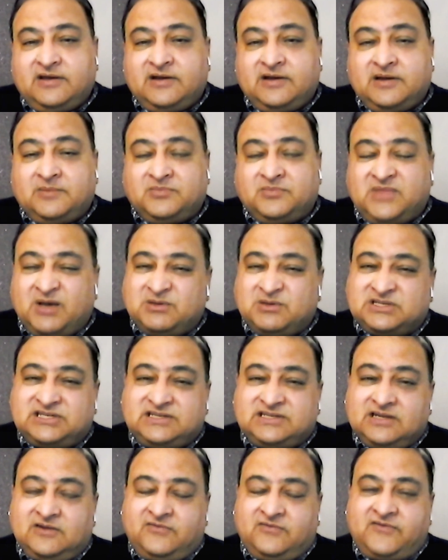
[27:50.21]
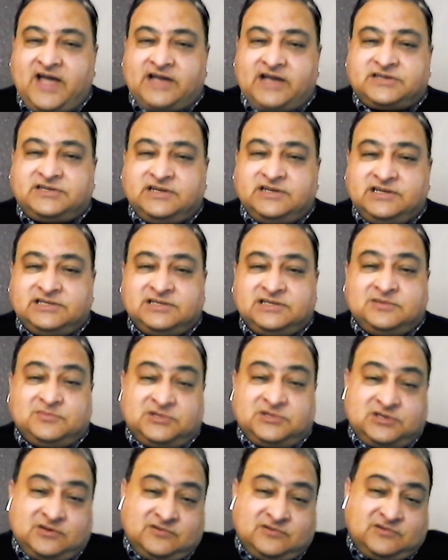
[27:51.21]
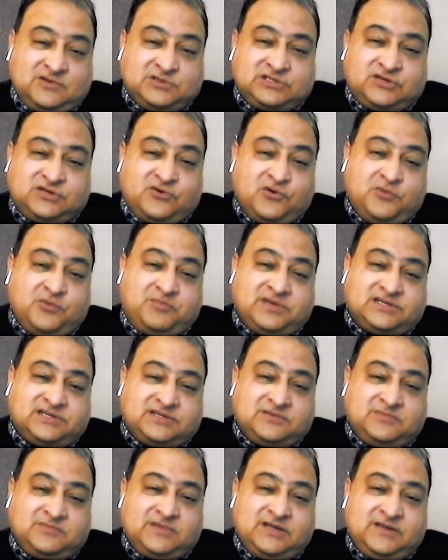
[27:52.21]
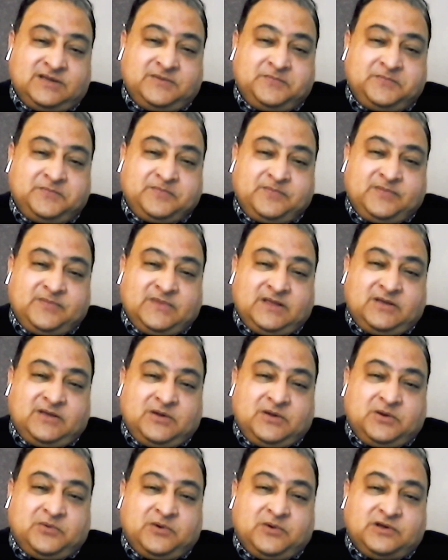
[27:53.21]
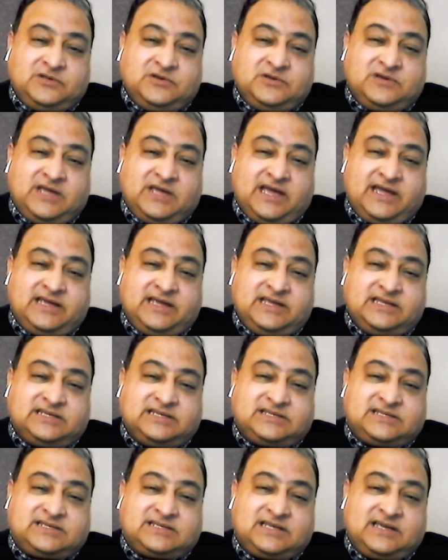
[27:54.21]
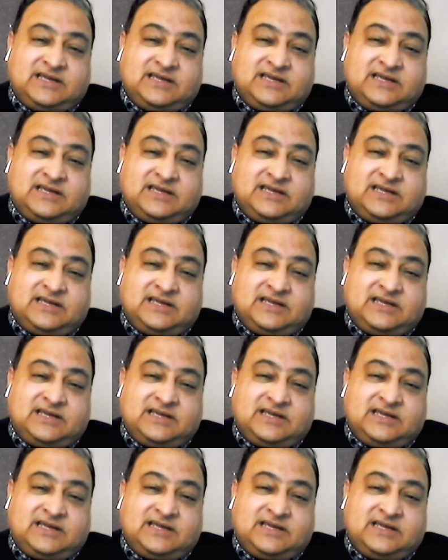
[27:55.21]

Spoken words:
There was still factionalism, so there's groupism. What you get is,